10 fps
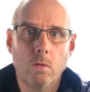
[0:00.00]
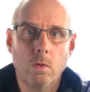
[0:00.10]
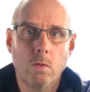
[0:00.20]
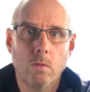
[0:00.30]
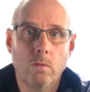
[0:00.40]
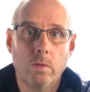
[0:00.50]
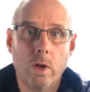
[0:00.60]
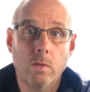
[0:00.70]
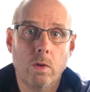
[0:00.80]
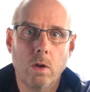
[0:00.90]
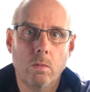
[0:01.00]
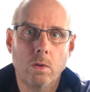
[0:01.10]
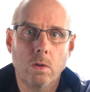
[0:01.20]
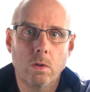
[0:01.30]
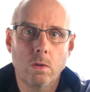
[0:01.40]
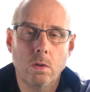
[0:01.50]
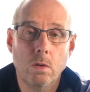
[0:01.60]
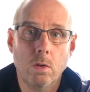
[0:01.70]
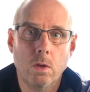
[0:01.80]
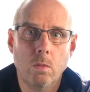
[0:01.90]
to run 5 kilometers in
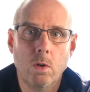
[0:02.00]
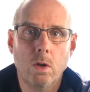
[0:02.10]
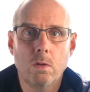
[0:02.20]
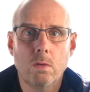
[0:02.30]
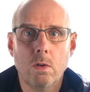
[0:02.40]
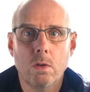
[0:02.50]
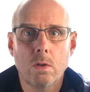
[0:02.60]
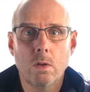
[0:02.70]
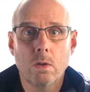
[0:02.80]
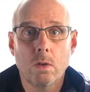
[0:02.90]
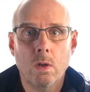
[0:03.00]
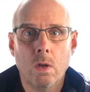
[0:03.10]
20 minutes, for instance,